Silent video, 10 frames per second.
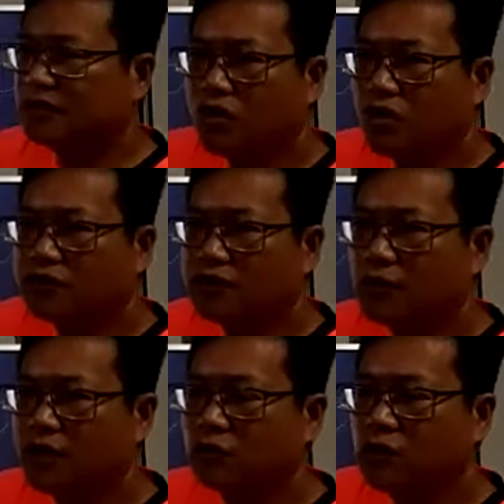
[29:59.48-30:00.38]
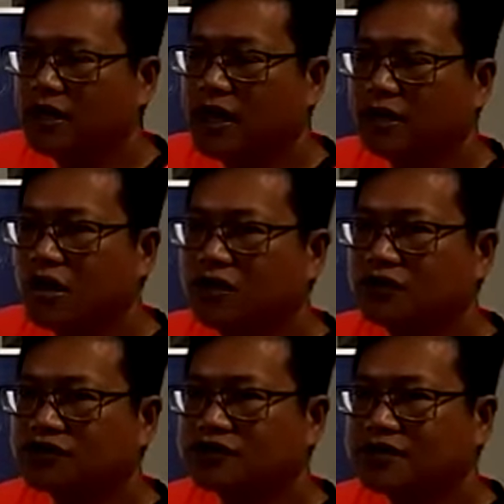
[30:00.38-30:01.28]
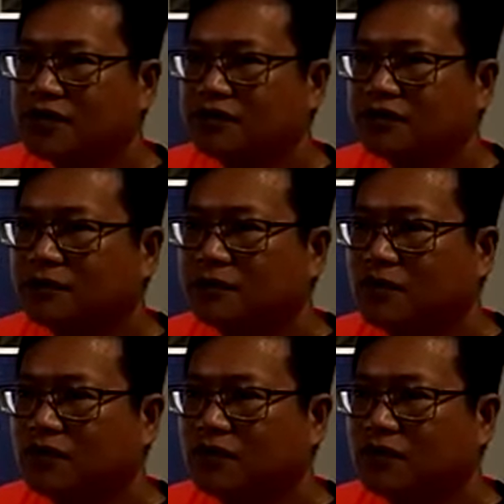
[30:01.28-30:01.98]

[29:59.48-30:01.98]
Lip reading: on, when we are going to study the book of